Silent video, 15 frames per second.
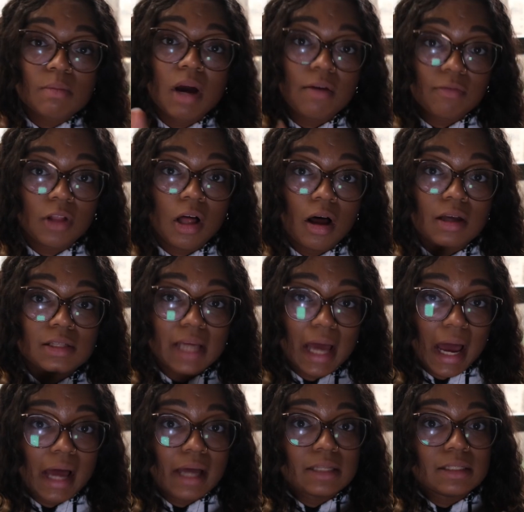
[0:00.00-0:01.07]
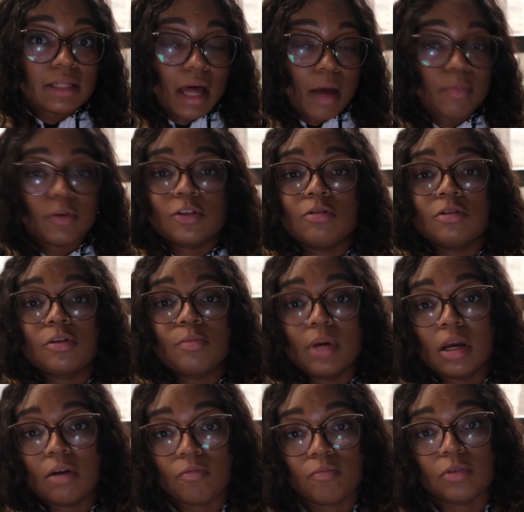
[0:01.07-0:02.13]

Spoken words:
my vlogs as the episodes are being